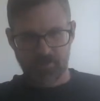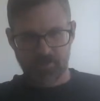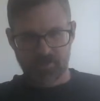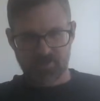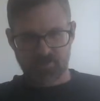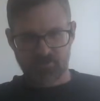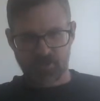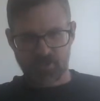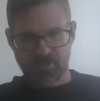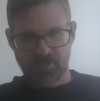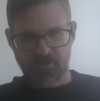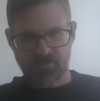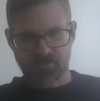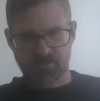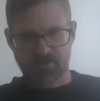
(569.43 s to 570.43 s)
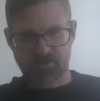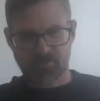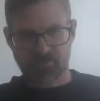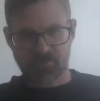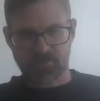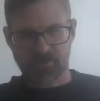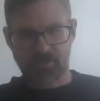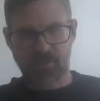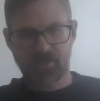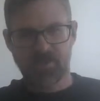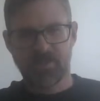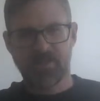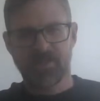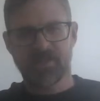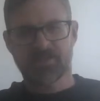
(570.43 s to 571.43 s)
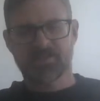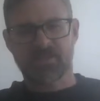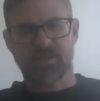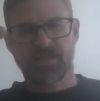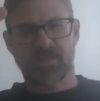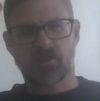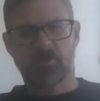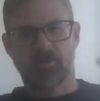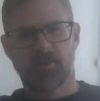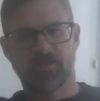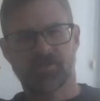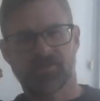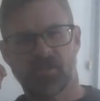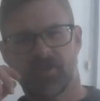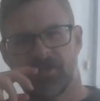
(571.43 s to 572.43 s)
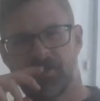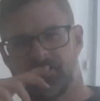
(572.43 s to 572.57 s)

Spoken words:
is 3 layers. Okay? Setting calculation line